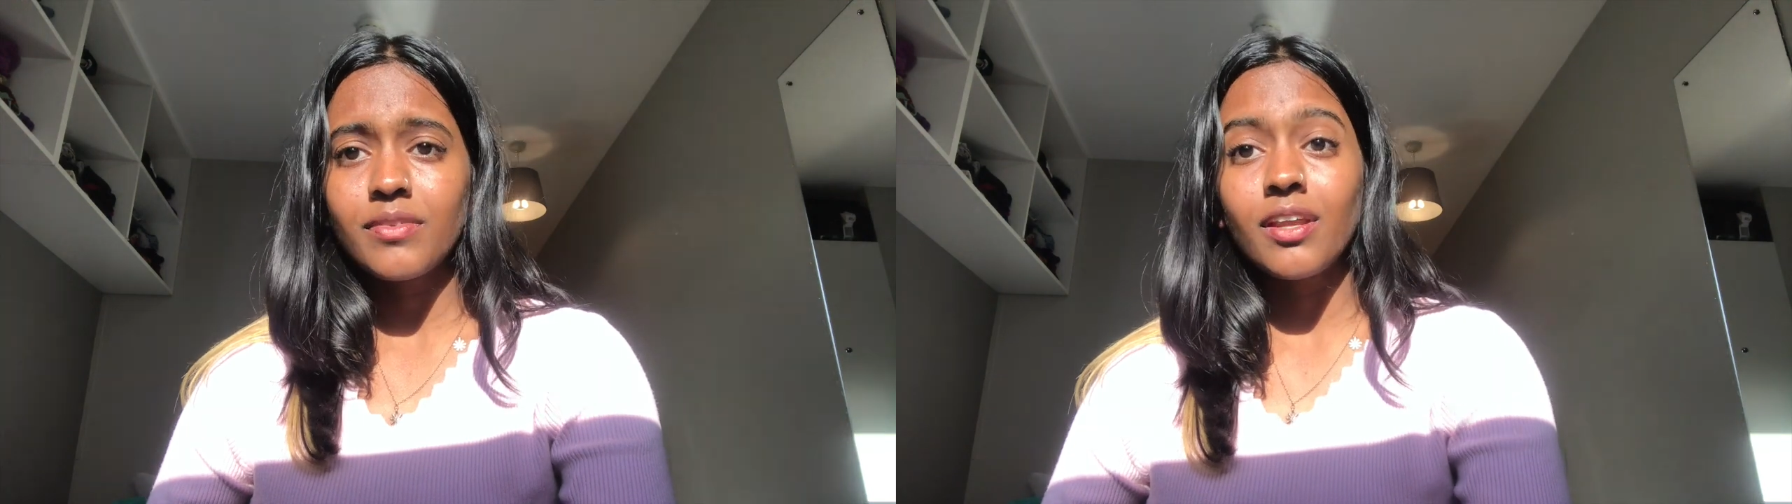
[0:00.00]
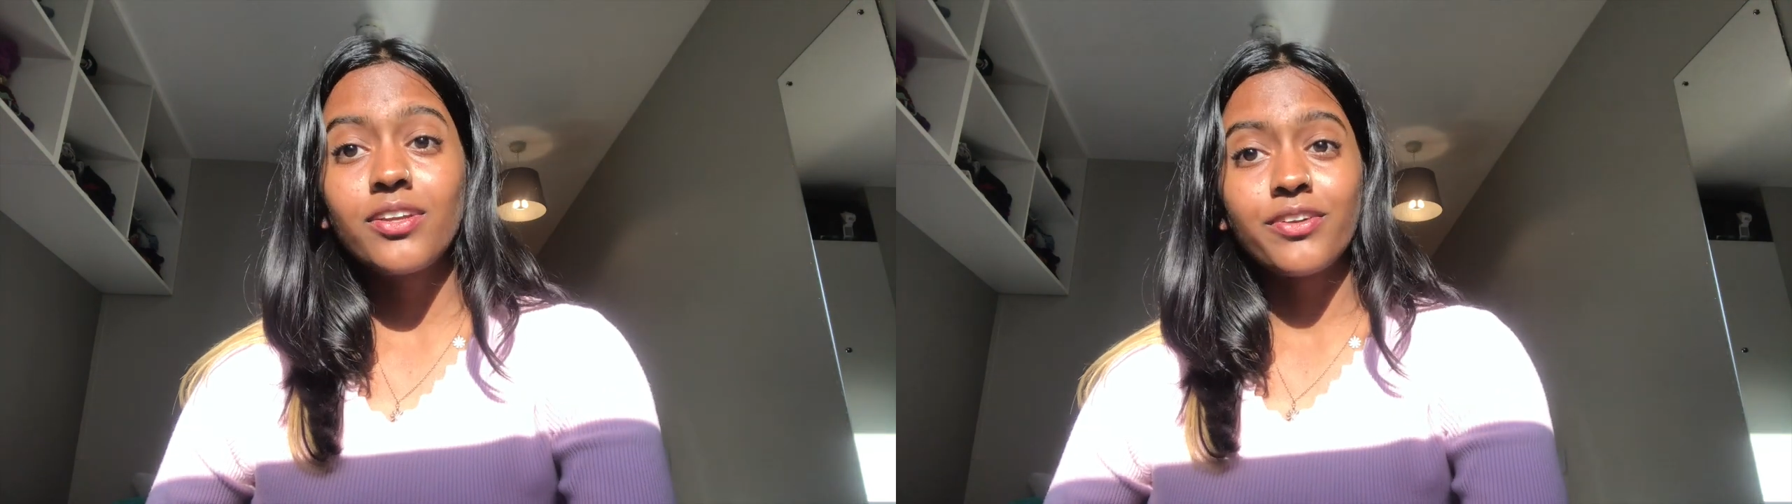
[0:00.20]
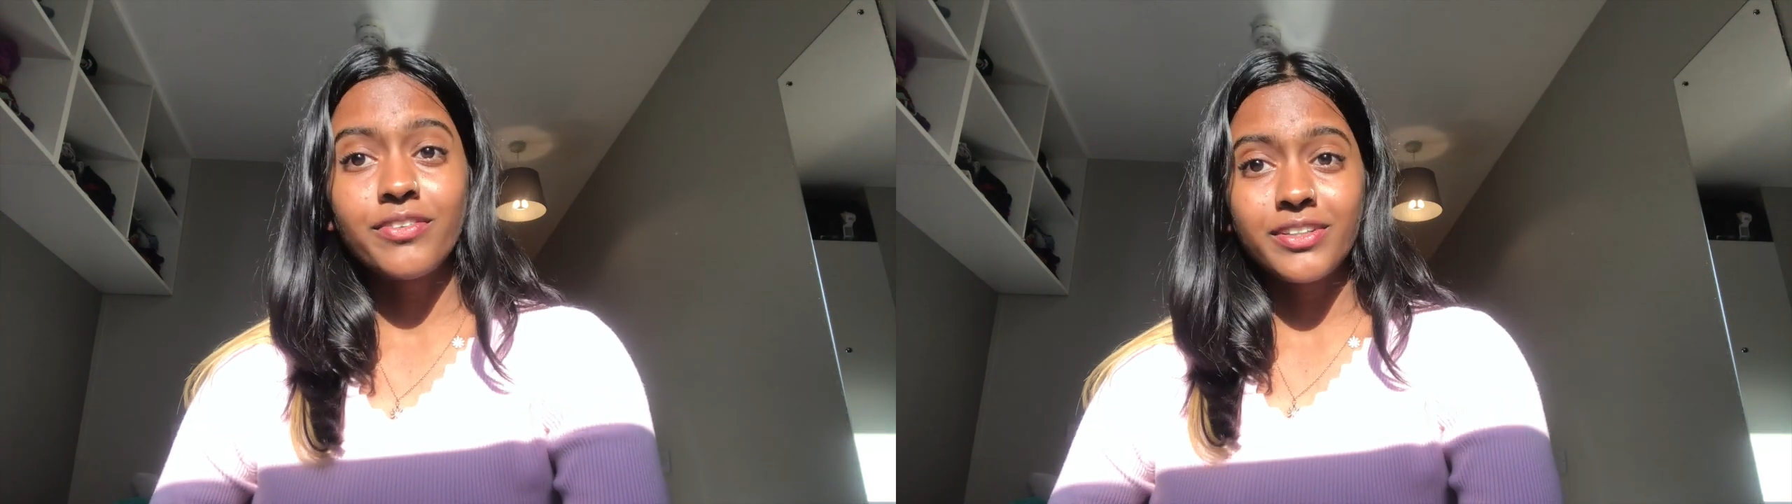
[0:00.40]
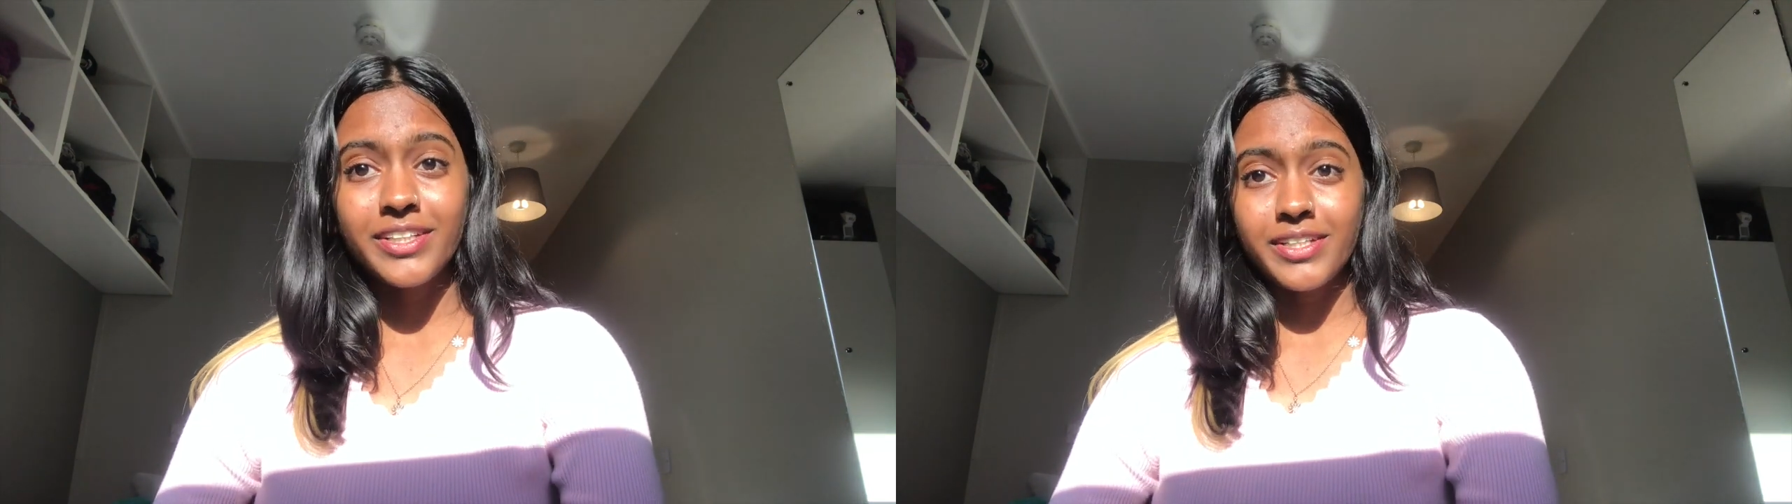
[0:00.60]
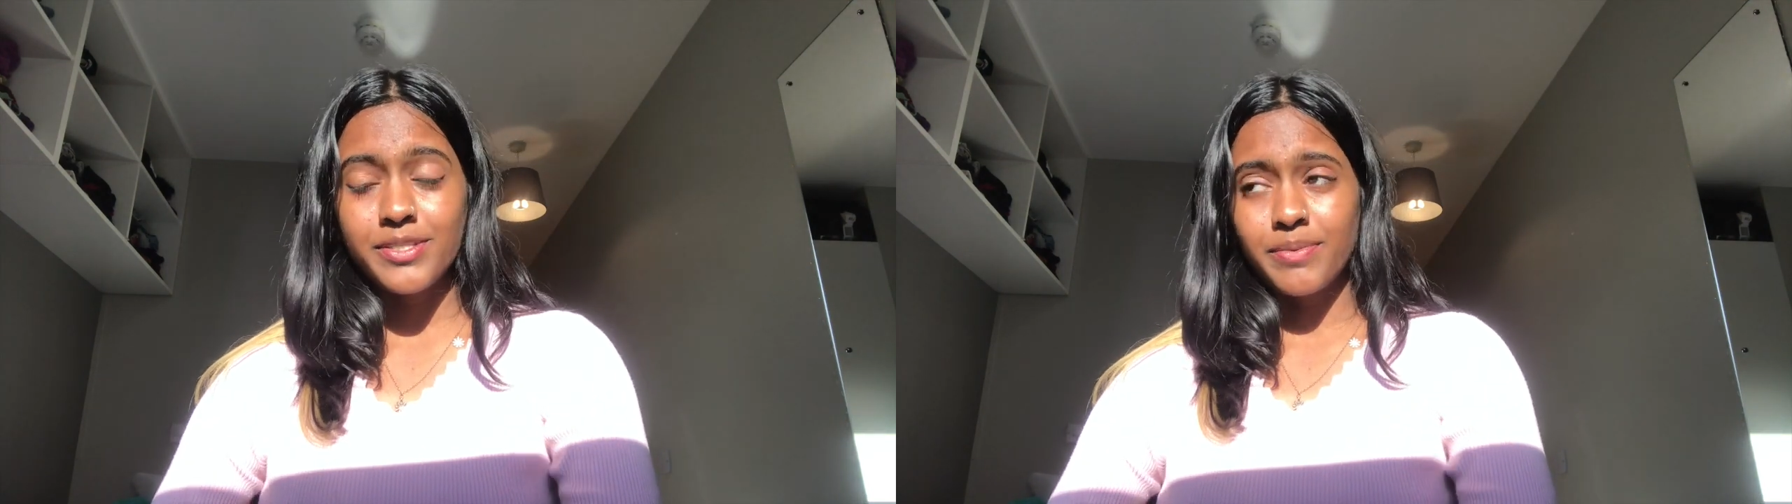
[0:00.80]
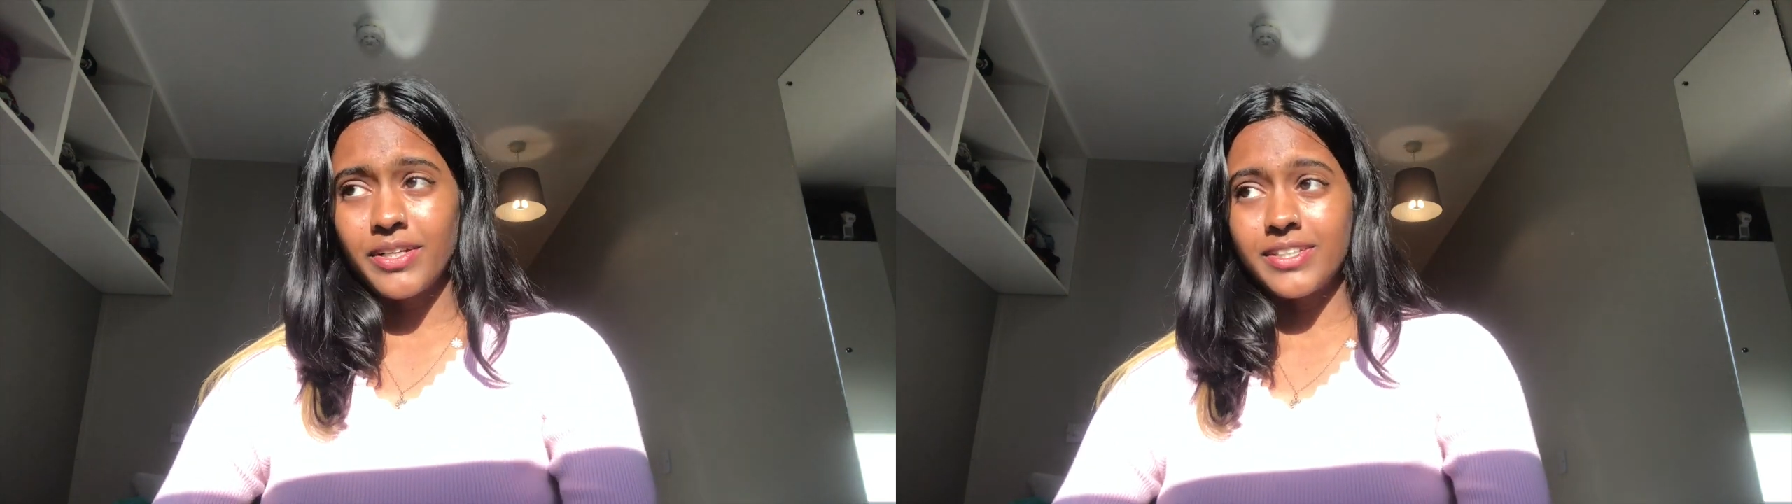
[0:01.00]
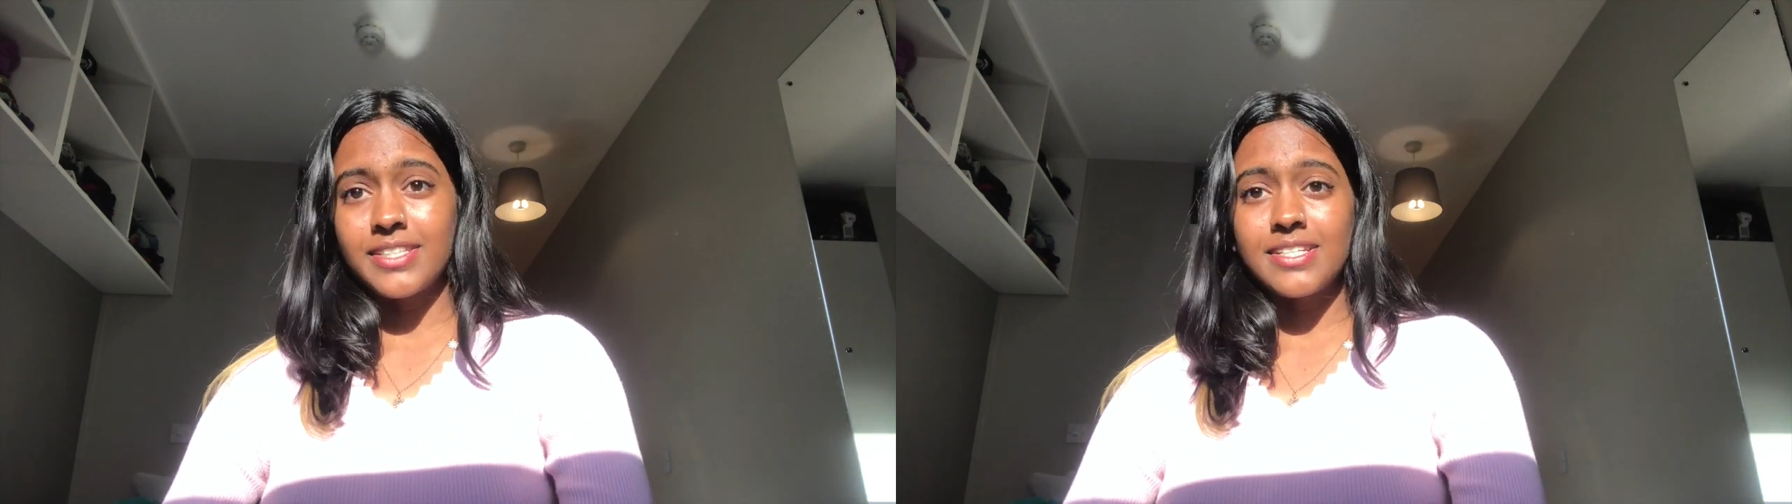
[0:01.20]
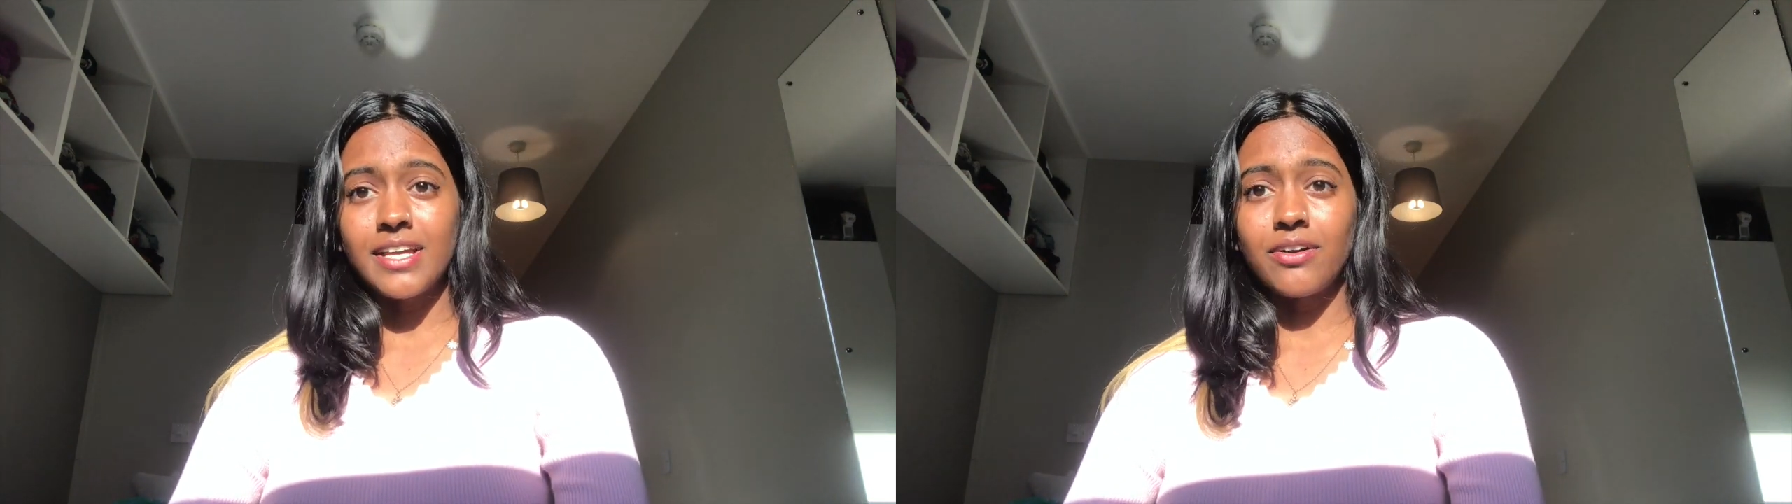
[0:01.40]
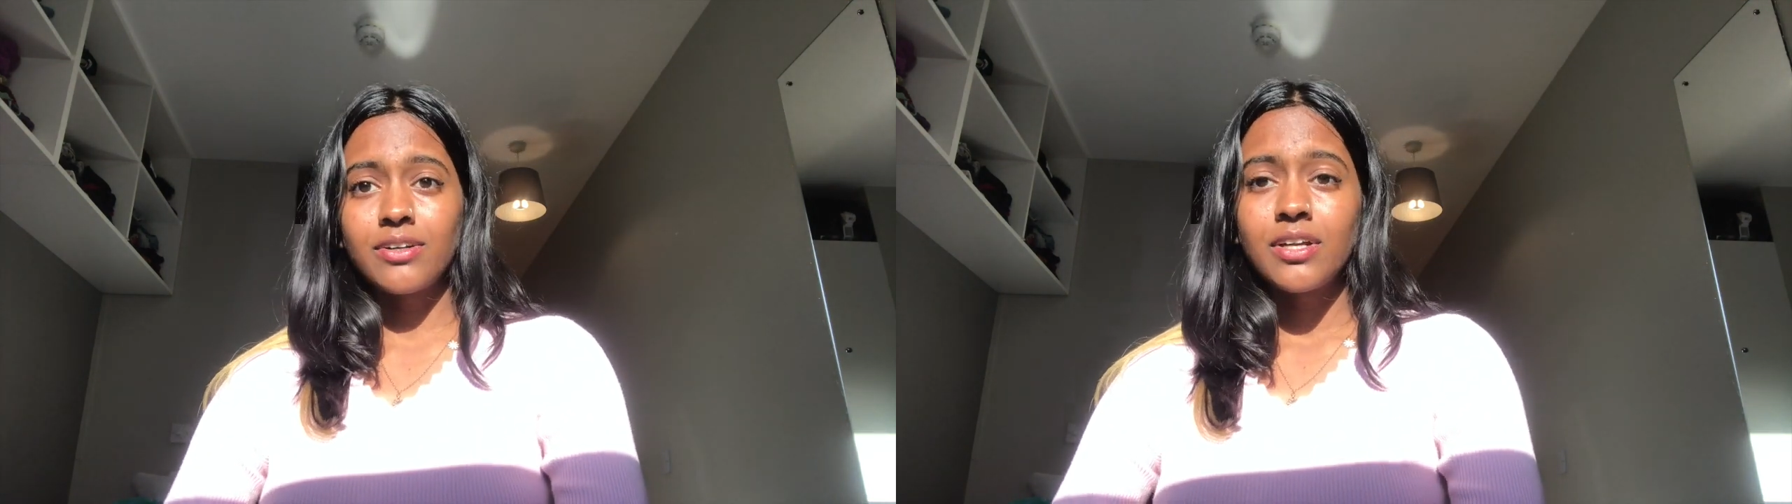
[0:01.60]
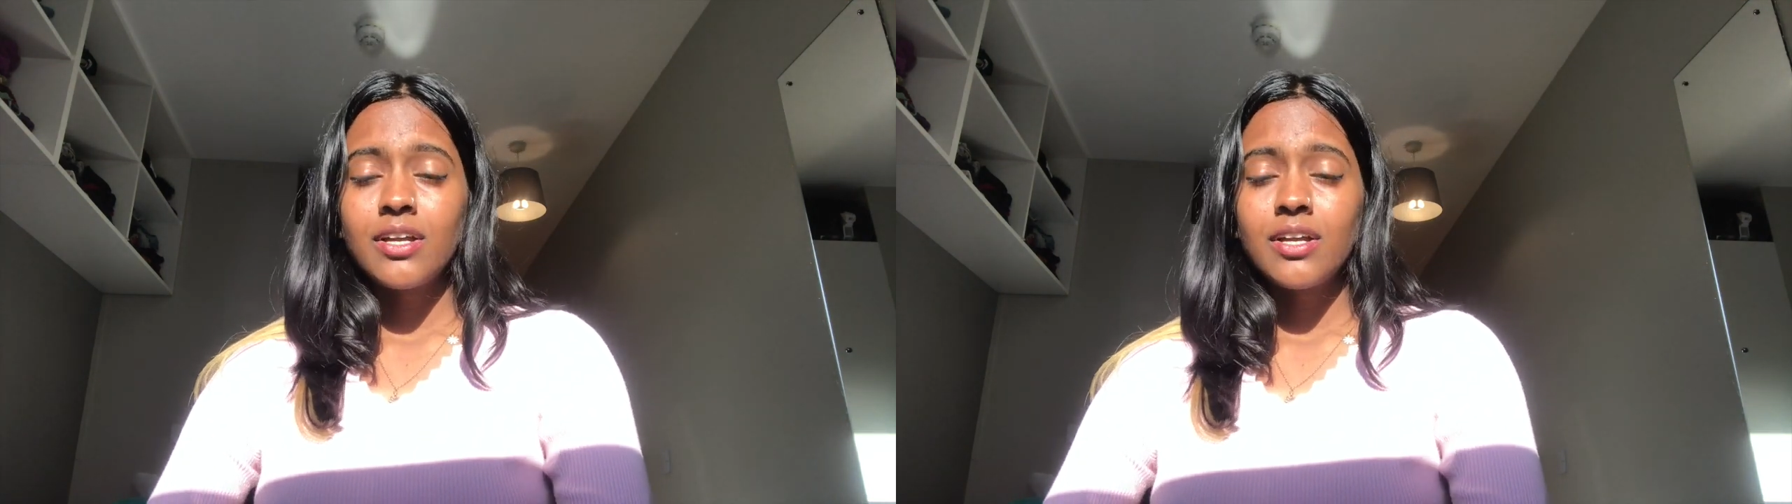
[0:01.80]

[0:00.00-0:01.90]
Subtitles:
Your work experience now.